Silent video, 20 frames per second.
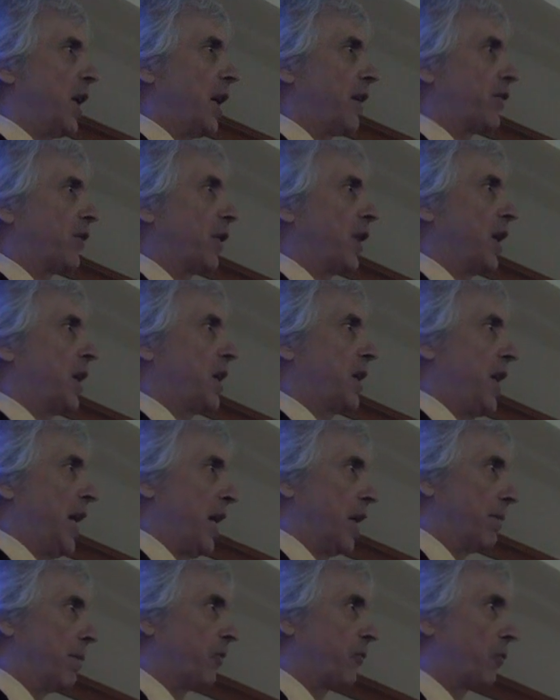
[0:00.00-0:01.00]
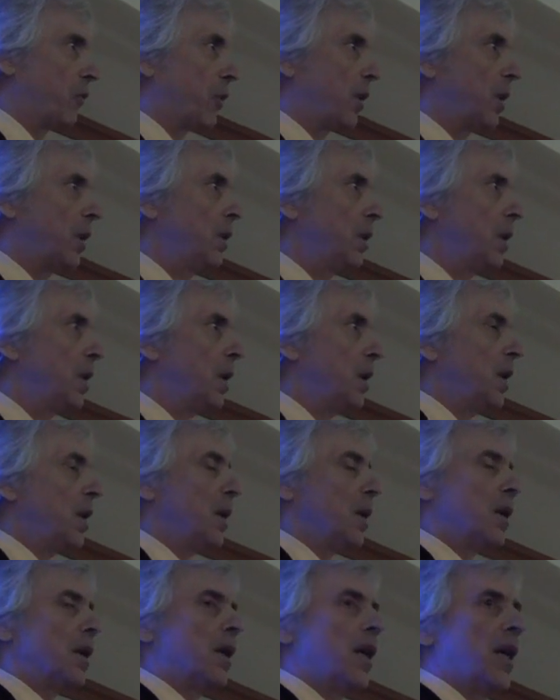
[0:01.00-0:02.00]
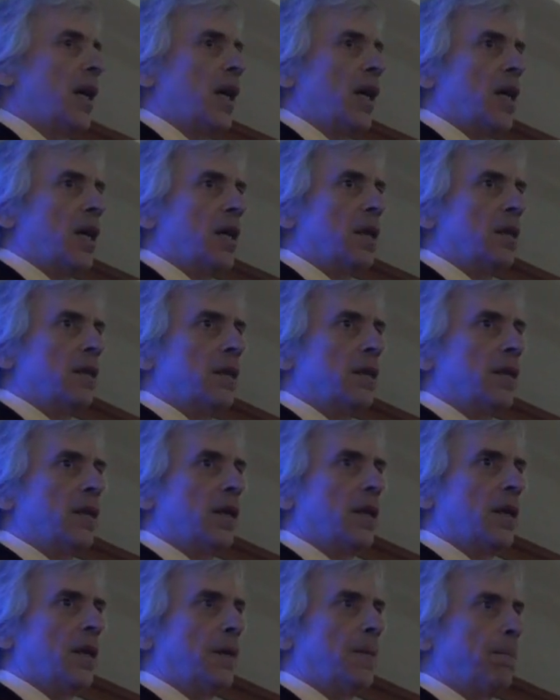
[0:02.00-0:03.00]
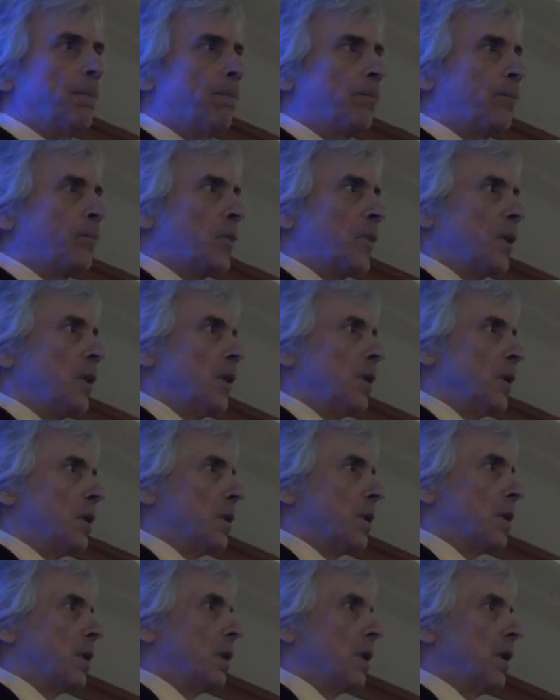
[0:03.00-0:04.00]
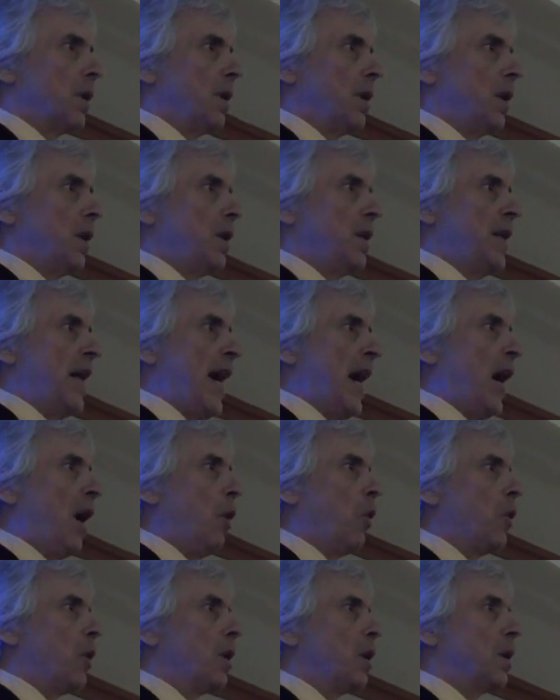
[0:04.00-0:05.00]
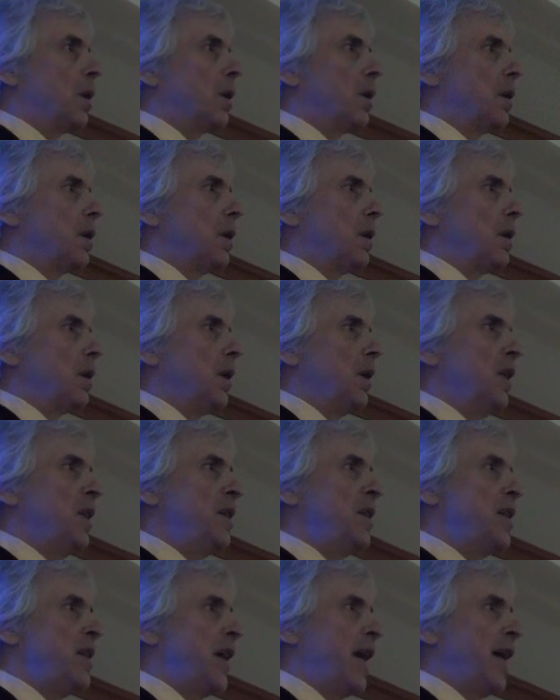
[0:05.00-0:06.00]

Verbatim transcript: and isolate cannabis oil. And um, now, in the